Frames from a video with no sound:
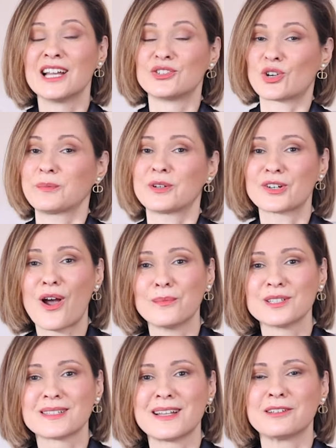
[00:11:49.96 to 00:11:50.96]
Drop your
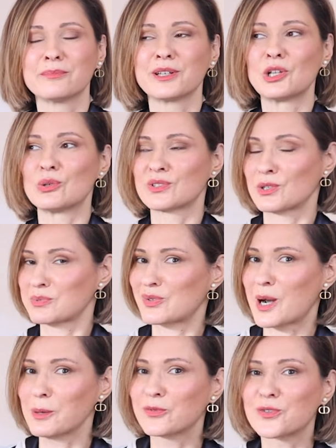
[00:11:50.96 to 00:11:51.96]
comments down below,
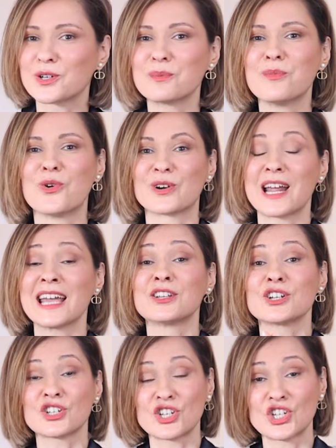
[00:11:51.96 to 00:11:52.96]
subscribe for more,
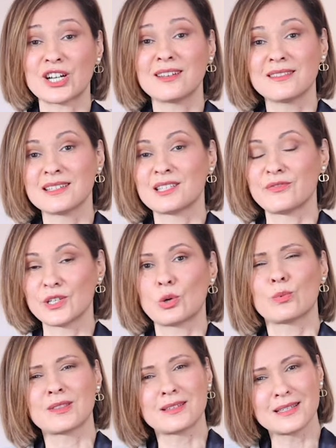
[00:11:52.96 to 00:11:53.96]
and share this video
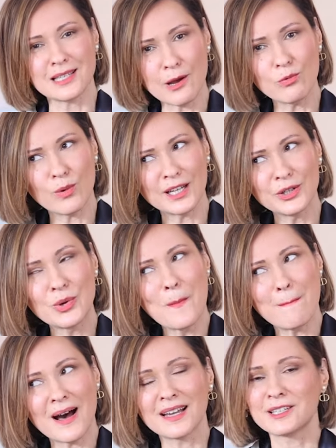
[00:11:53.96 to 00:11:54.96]
with someone
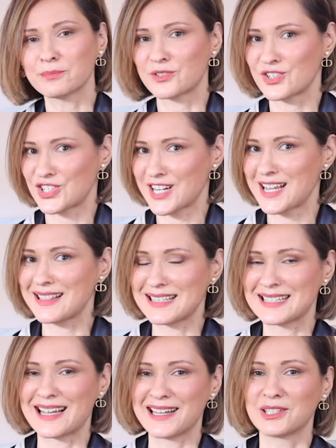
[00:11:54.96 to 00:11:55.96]
who might appreciate
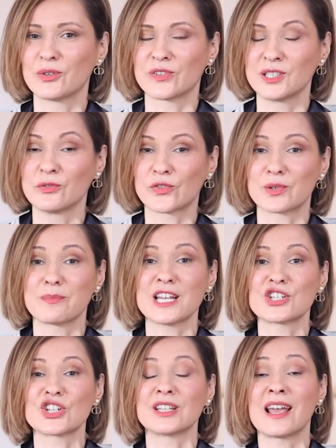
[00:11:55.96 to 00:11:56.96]
this kind of
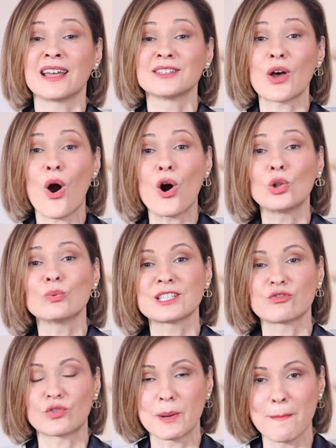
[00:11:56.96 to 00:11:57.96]
information. And
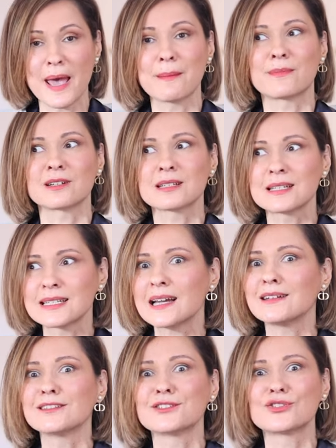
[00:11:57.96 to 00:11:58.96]
always remember,
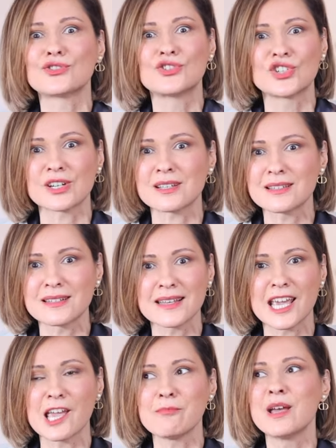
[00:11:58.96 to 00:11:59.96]
style is just a
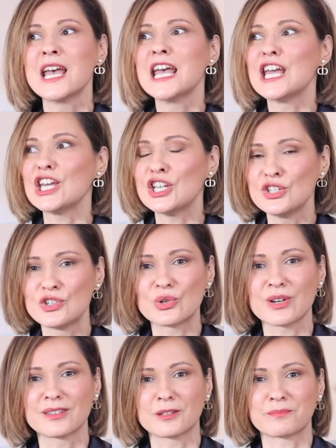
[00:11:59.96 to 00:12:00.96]
game.
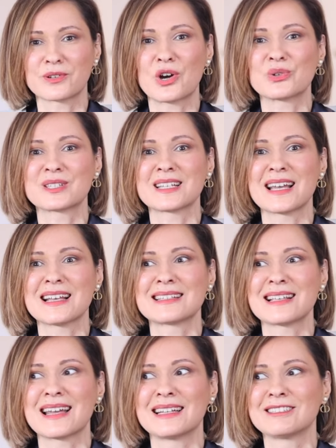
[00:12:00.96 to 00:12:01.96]
Enjoy the
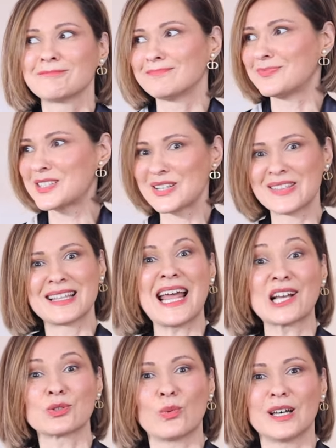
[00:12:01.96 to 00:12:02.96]
process and see you in the
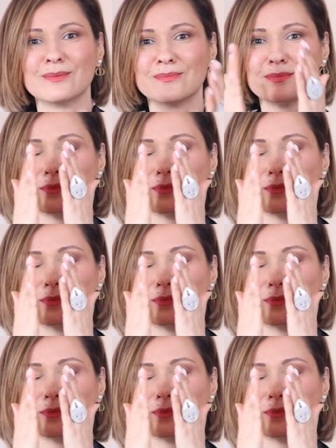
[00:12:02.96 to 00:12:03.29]
next one.